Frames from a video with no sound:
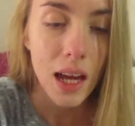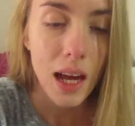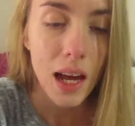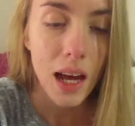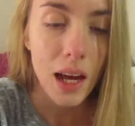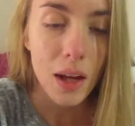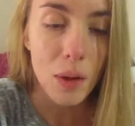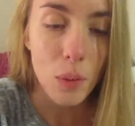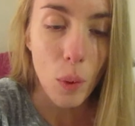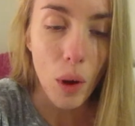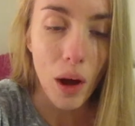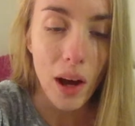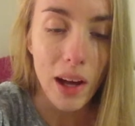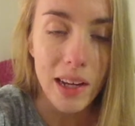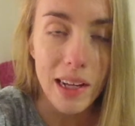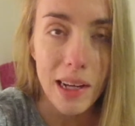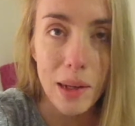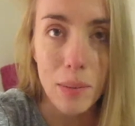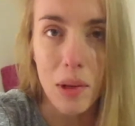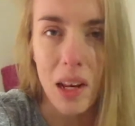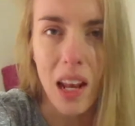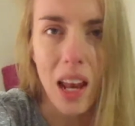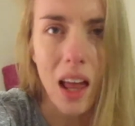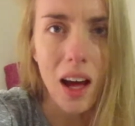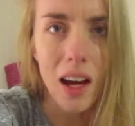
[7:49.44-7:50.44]
and why I
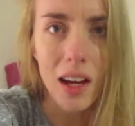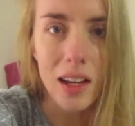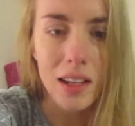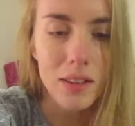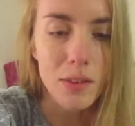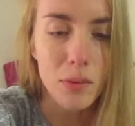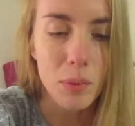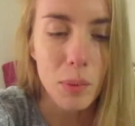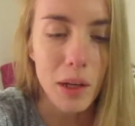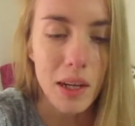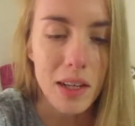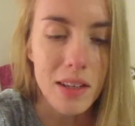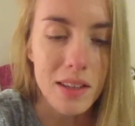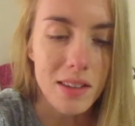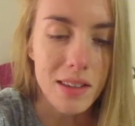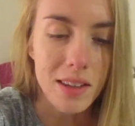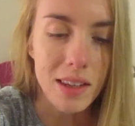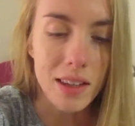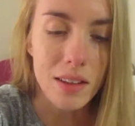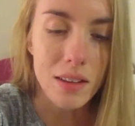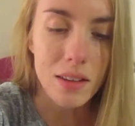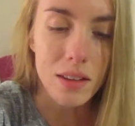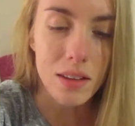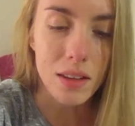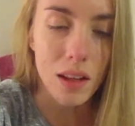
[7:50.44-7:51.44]
am alive by
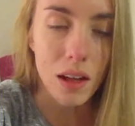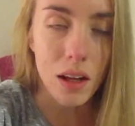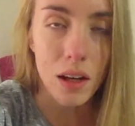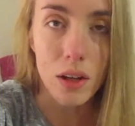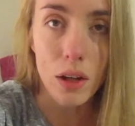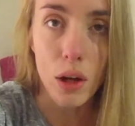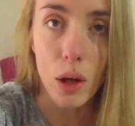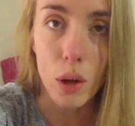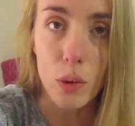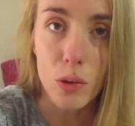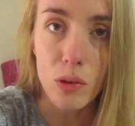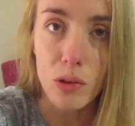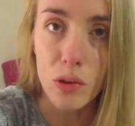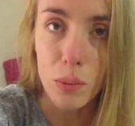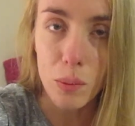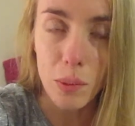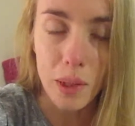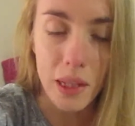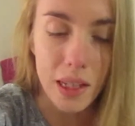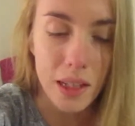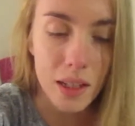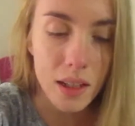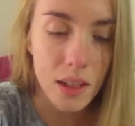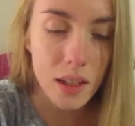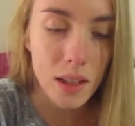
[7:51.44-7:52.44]
skills unknown to
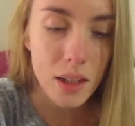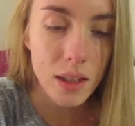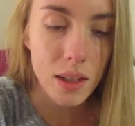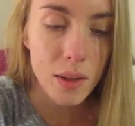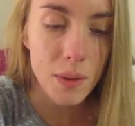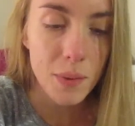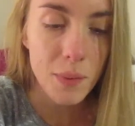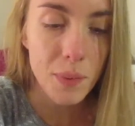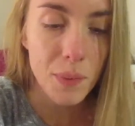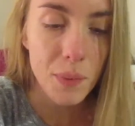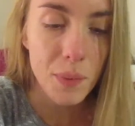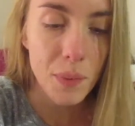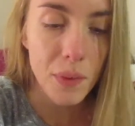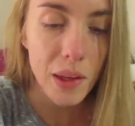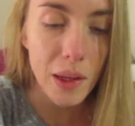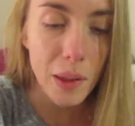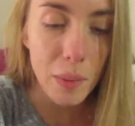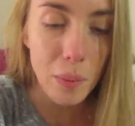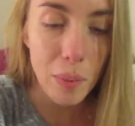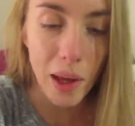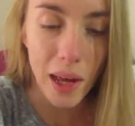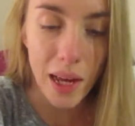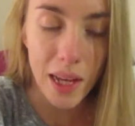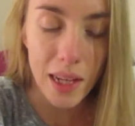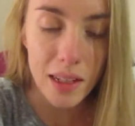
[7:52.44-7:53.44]
me. In
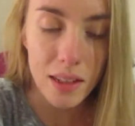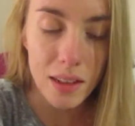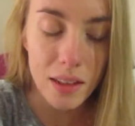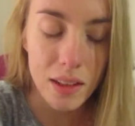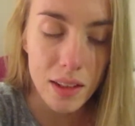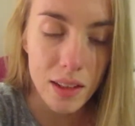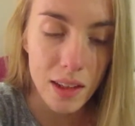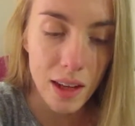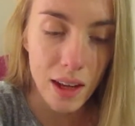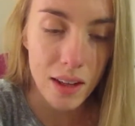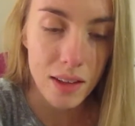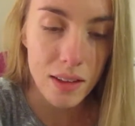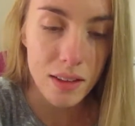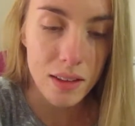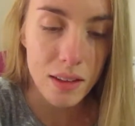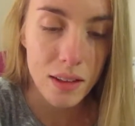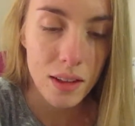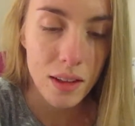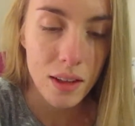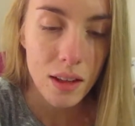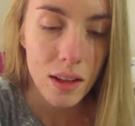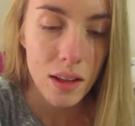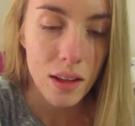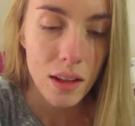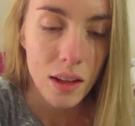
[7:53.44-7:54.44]
pain, yes,
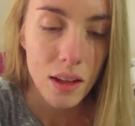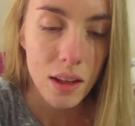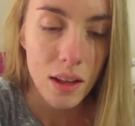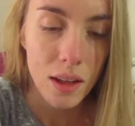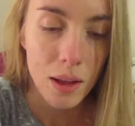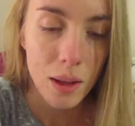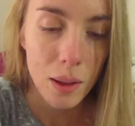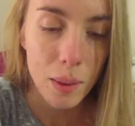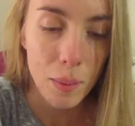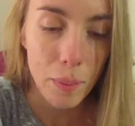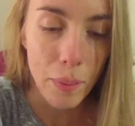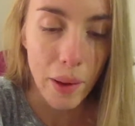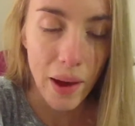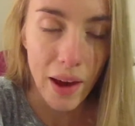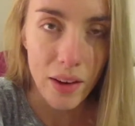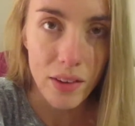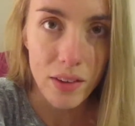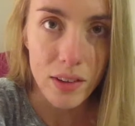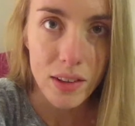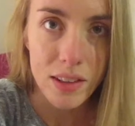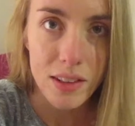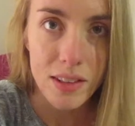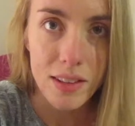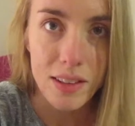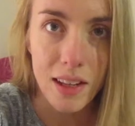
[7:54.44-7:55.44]
bear
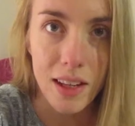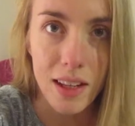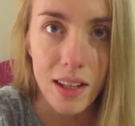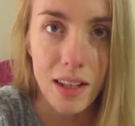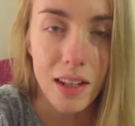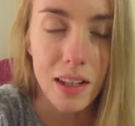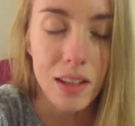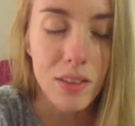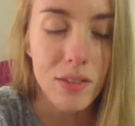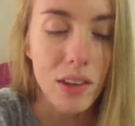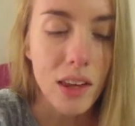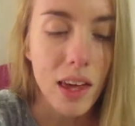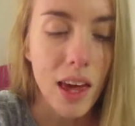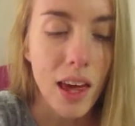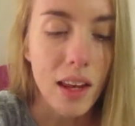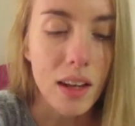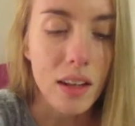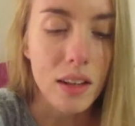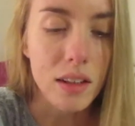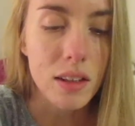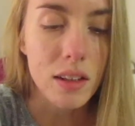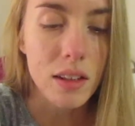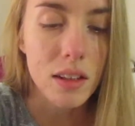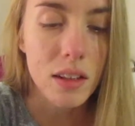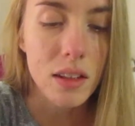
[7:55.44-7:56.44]
it and live
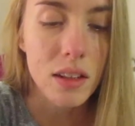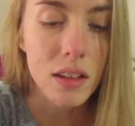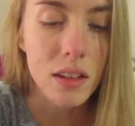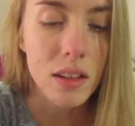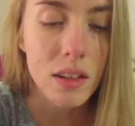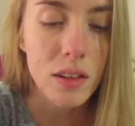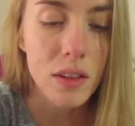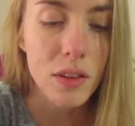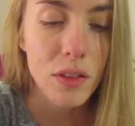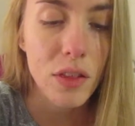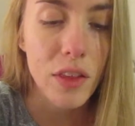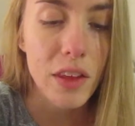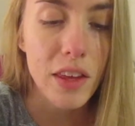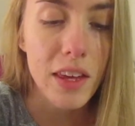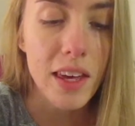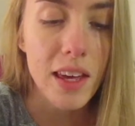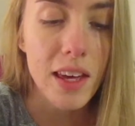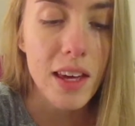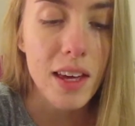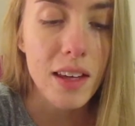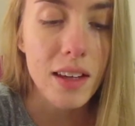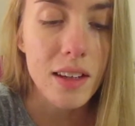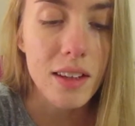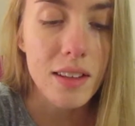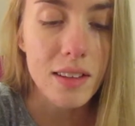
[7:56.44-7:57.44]
again. The
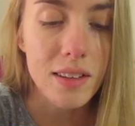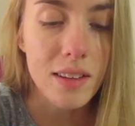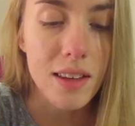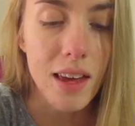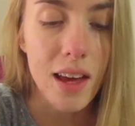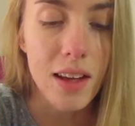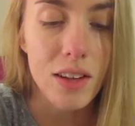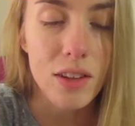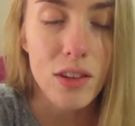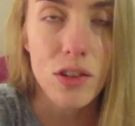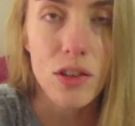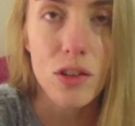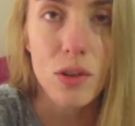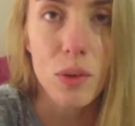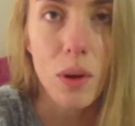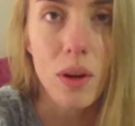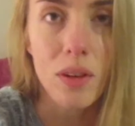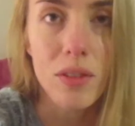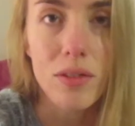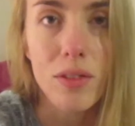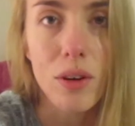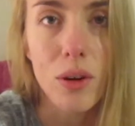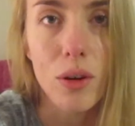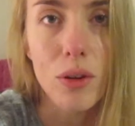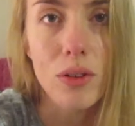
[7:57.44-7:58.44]
year is yet to
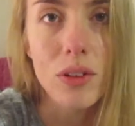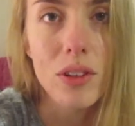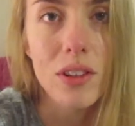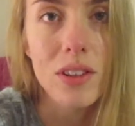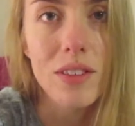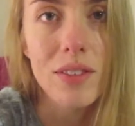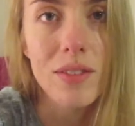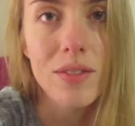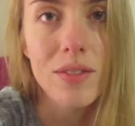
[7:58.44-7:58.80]
unfold."